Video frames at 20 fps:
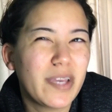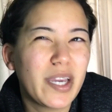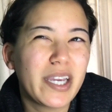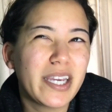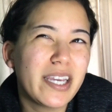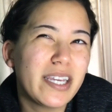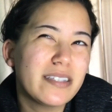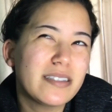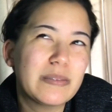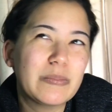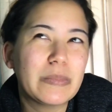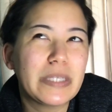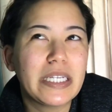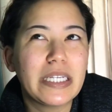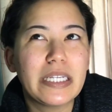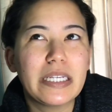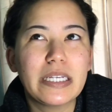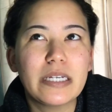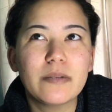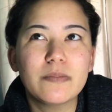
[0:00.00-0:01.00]
I guess
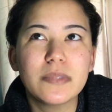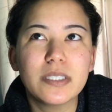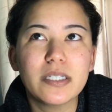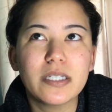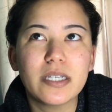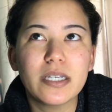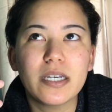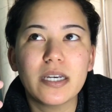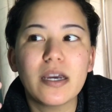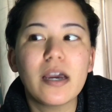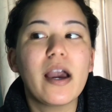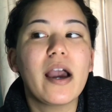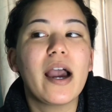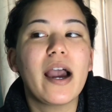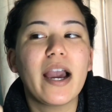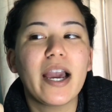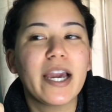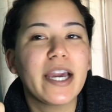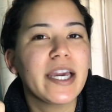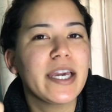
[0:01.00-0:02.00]
medium to
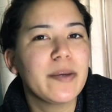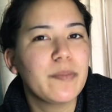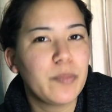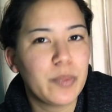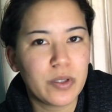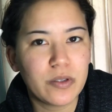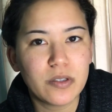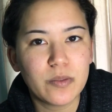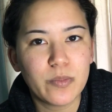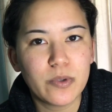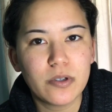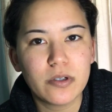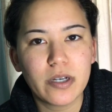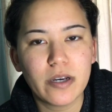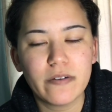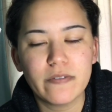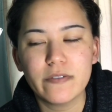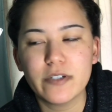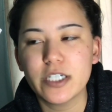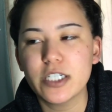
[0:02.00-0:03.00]
high buildable
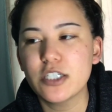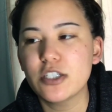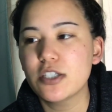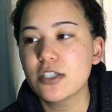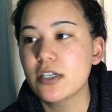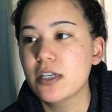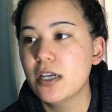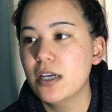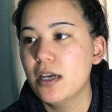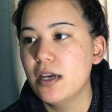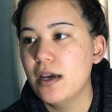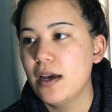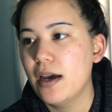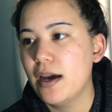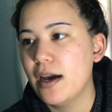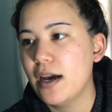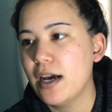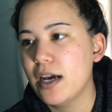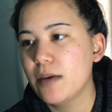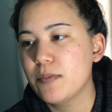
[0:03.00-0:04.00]
coverage.
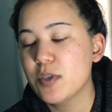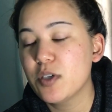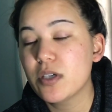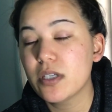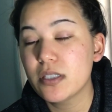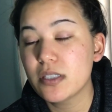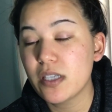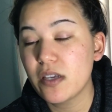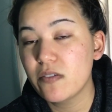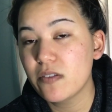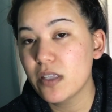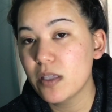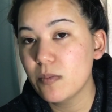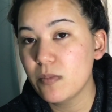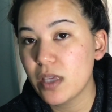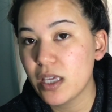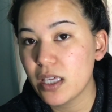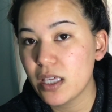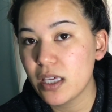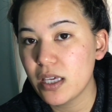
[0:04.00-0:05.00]
You can definitely
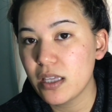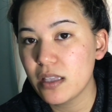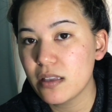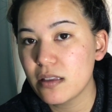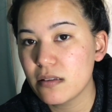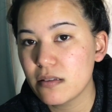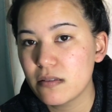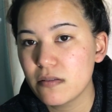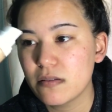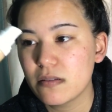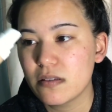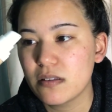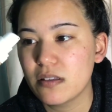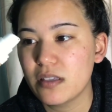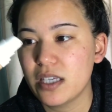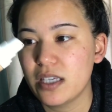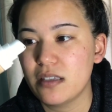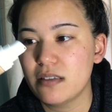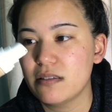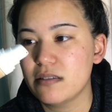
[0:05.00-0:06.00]
make it
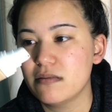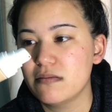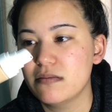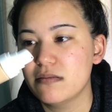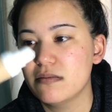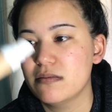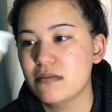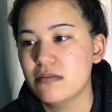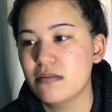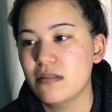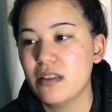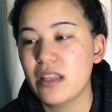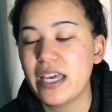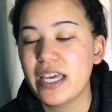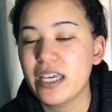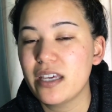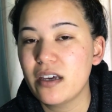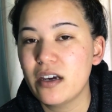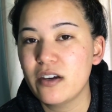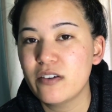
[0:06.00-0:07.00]
like
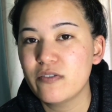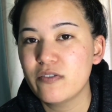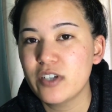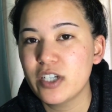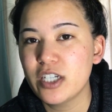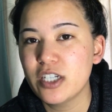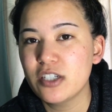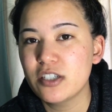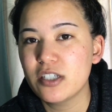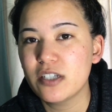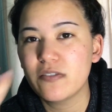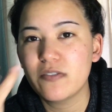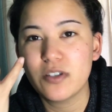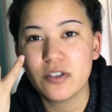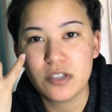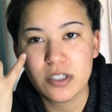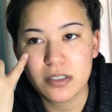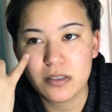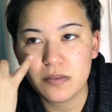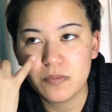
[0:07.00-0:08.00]
light coverage if
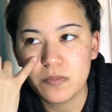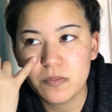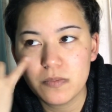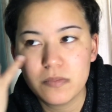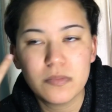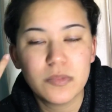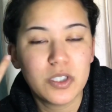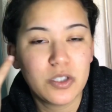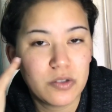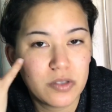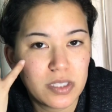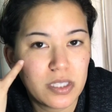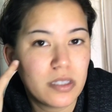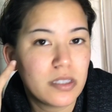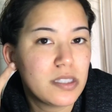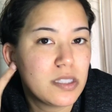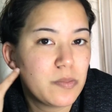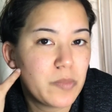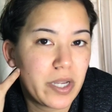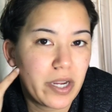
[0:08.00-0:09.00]
you just use
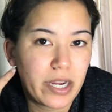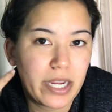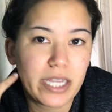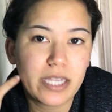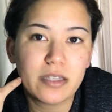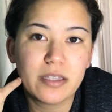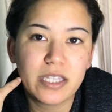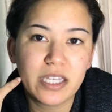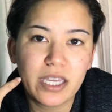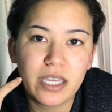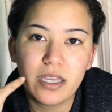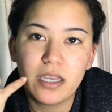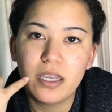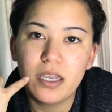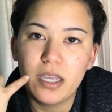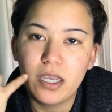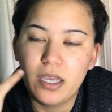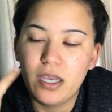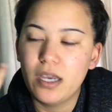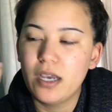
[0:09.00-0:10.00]
it sparingly,
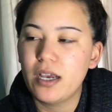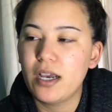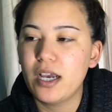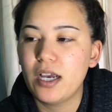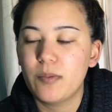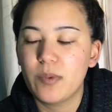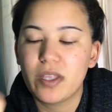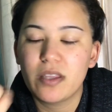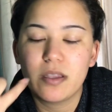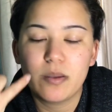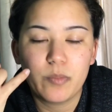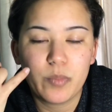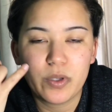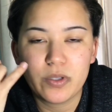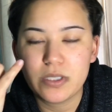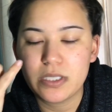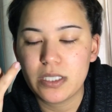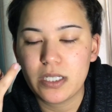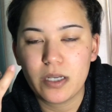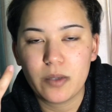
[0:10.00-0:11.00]
and then
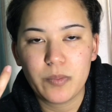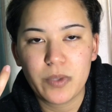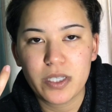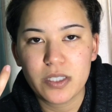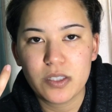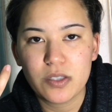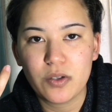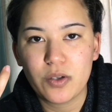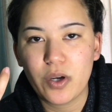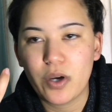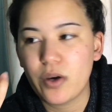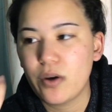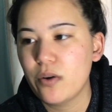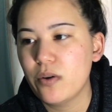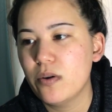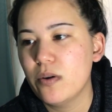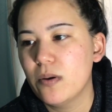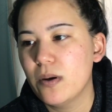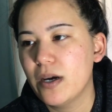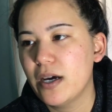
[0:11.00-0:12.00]
build it up as you
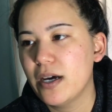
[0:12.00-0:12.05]
go.